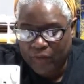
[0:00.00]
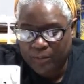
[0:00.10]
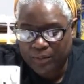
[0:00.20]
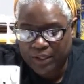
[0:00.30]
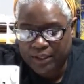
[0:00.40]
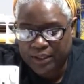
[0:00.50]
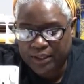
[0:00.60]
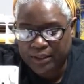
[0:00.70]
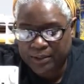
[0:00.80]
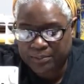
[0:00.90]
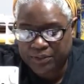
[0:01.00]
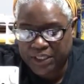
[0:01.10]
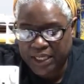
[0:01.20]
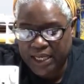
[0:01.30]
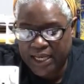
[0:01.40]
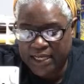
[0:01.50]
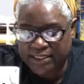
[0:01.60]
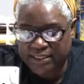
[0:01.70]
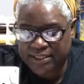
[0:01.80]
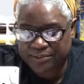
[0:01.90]
But, um,
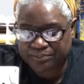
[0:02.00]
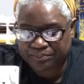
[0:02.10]
yes.